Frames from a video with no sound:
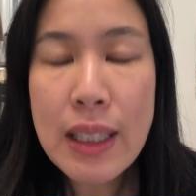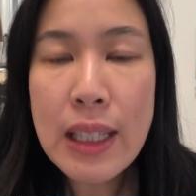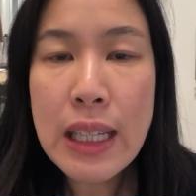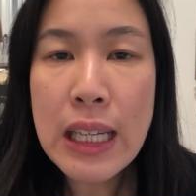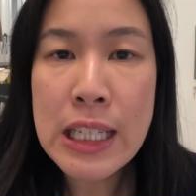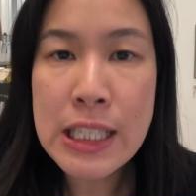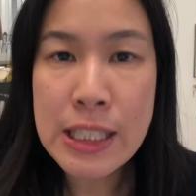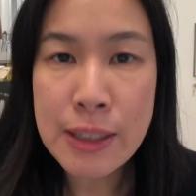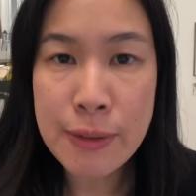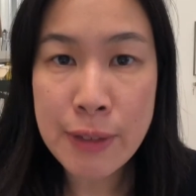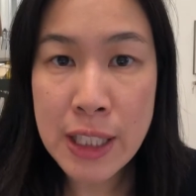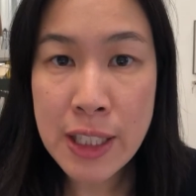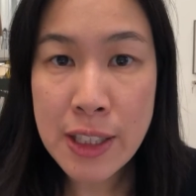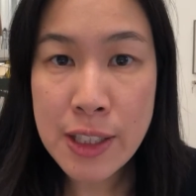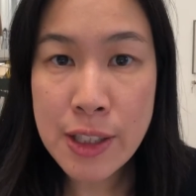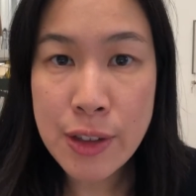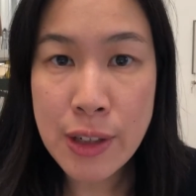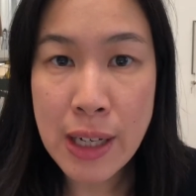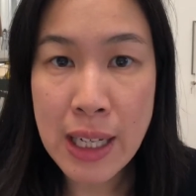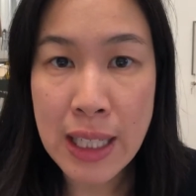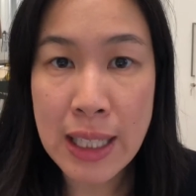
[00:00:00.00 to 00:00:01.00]
So in
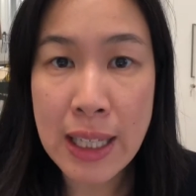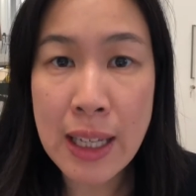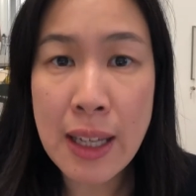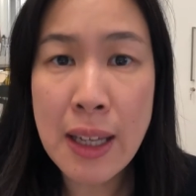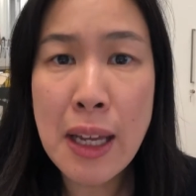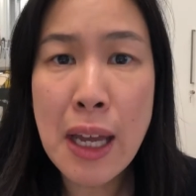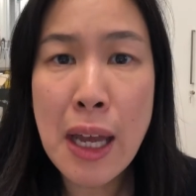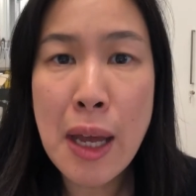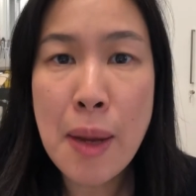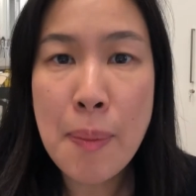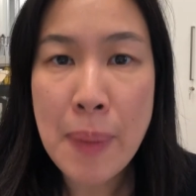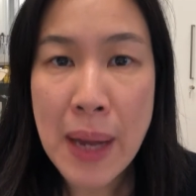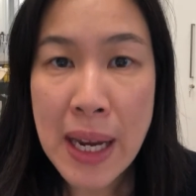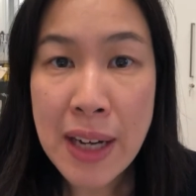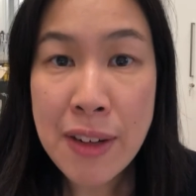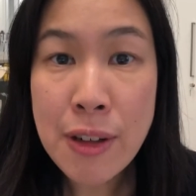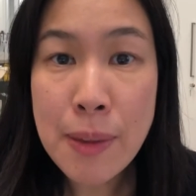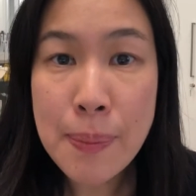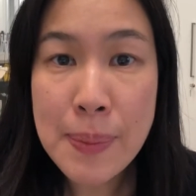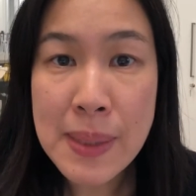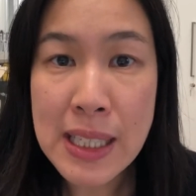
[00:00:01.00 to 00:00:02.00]
Australia,
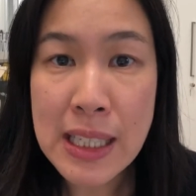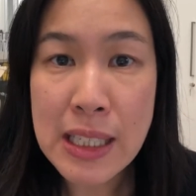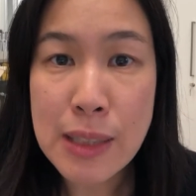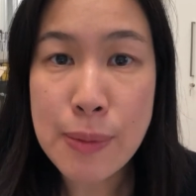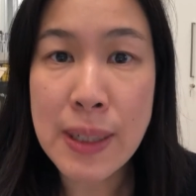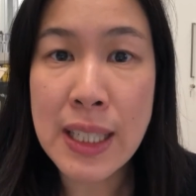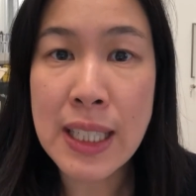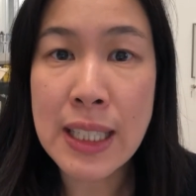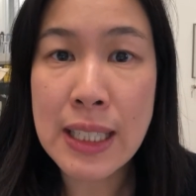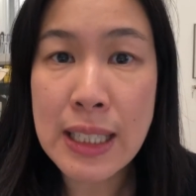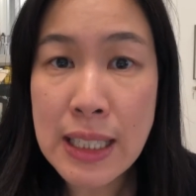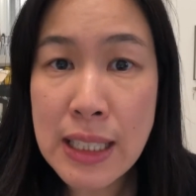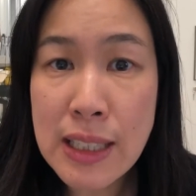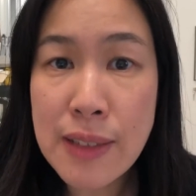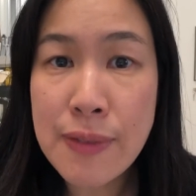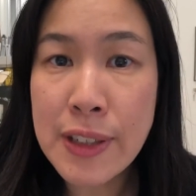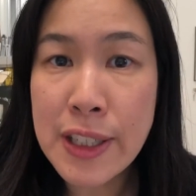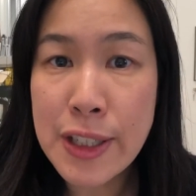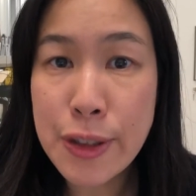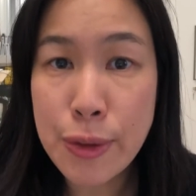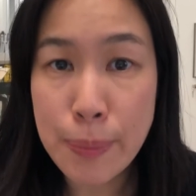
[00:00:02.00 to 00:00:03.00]
bankruptcy is when an
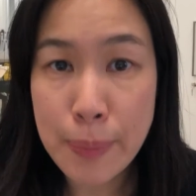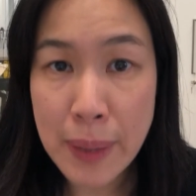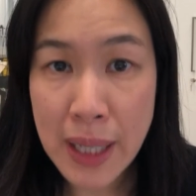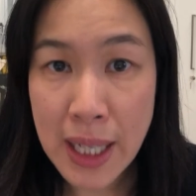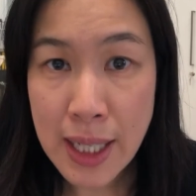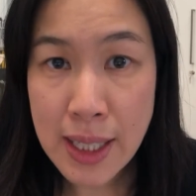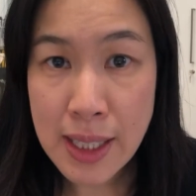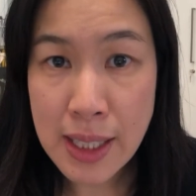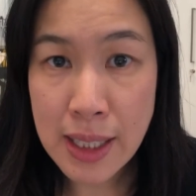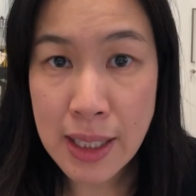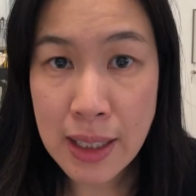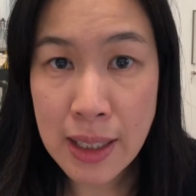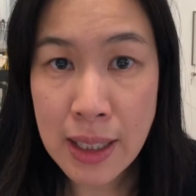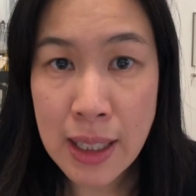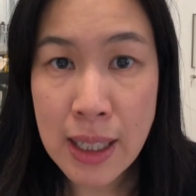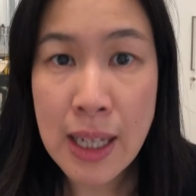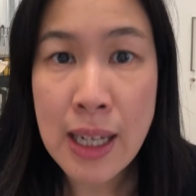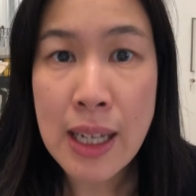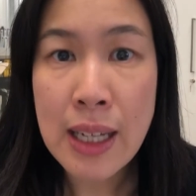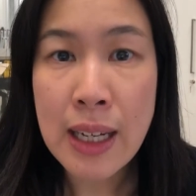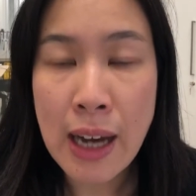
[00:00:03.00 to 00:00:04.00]
individual person
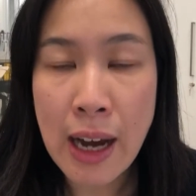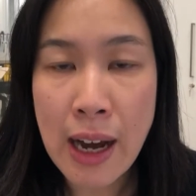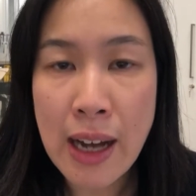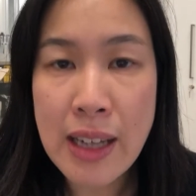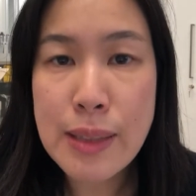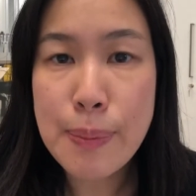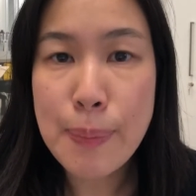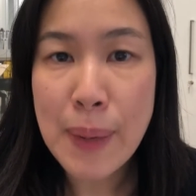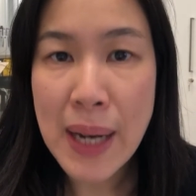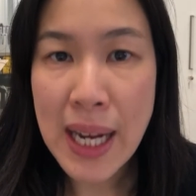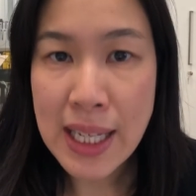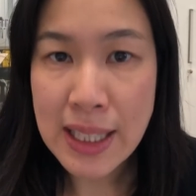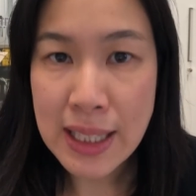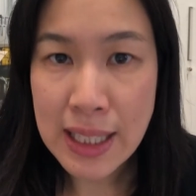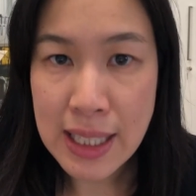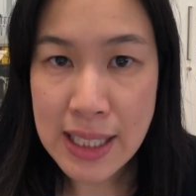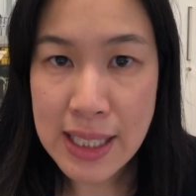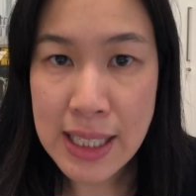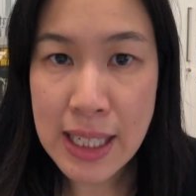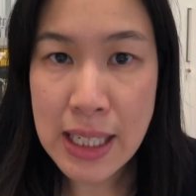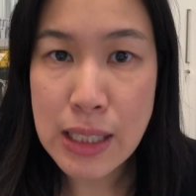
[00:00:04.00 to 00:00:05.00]
can't pay their
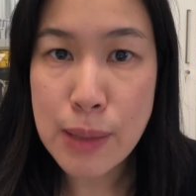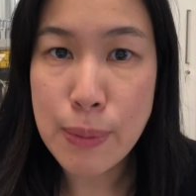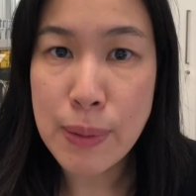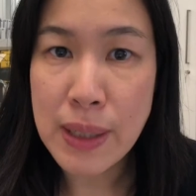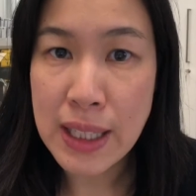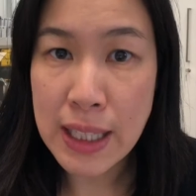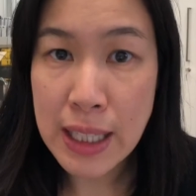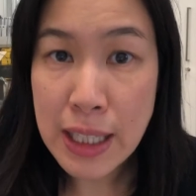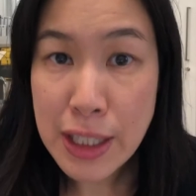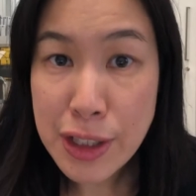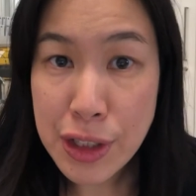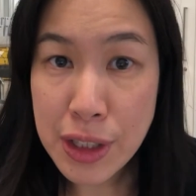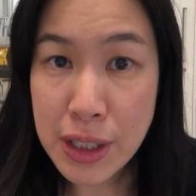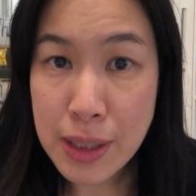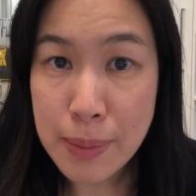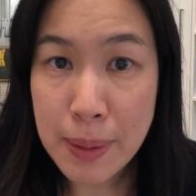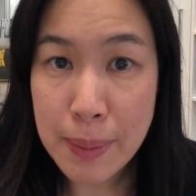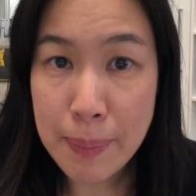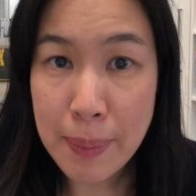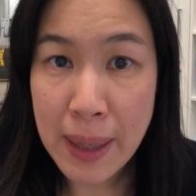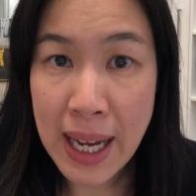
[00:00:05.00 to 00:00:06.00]
debts when they're due to
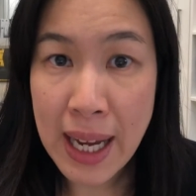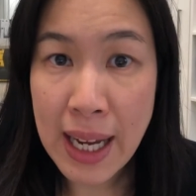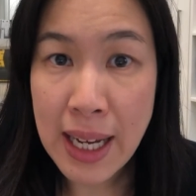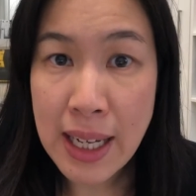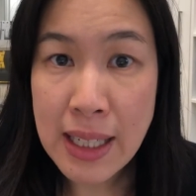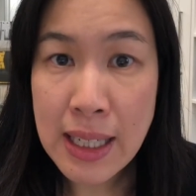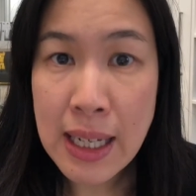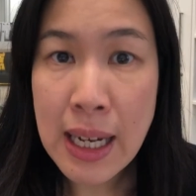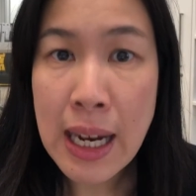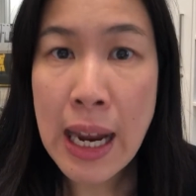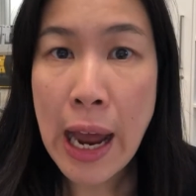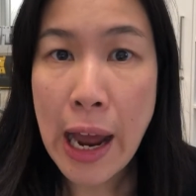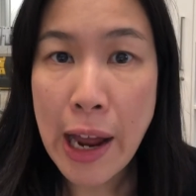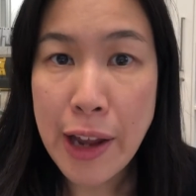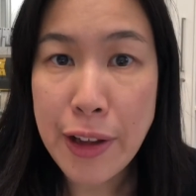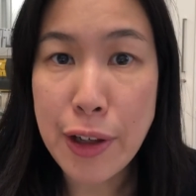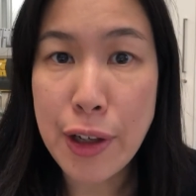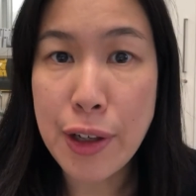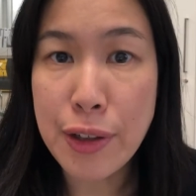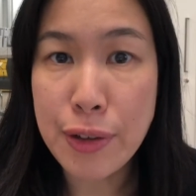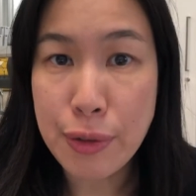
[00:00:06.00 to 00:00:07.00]
be paid and
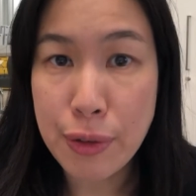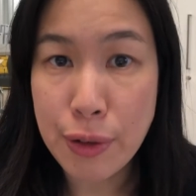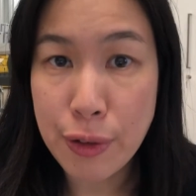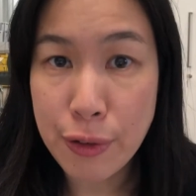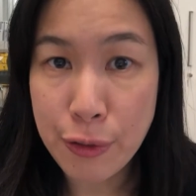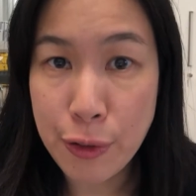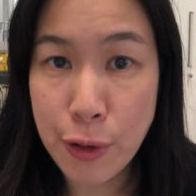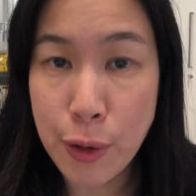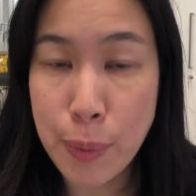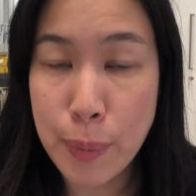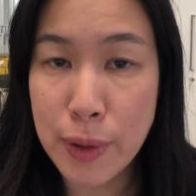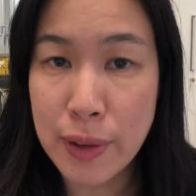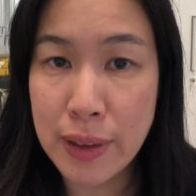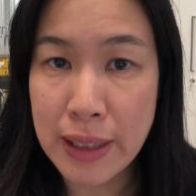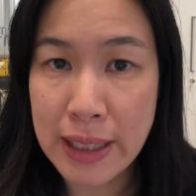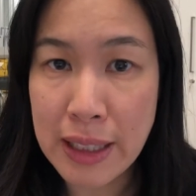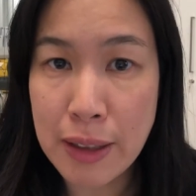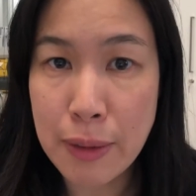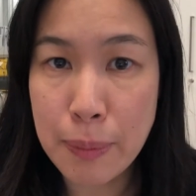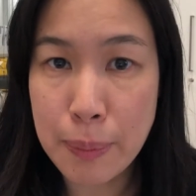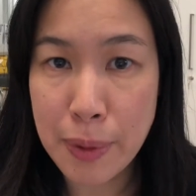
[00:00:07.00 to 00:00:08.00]
go through a formal
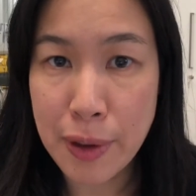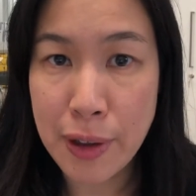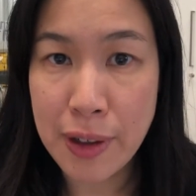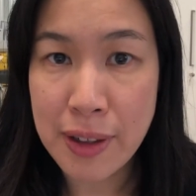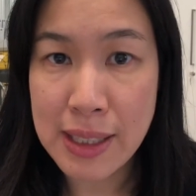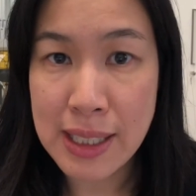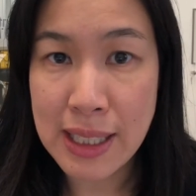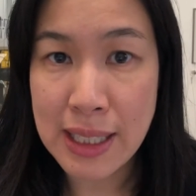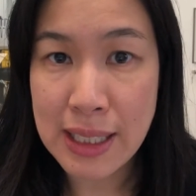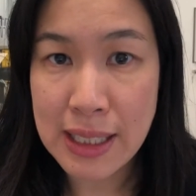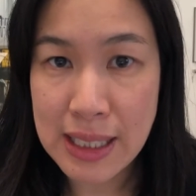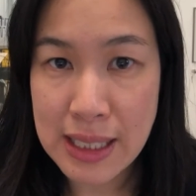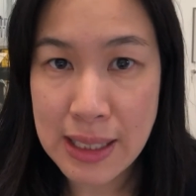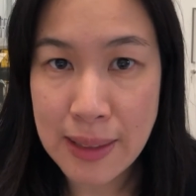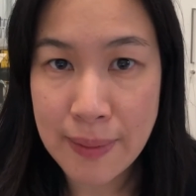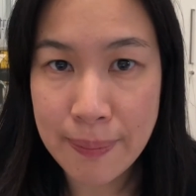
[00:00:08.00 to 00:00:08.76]
legal process.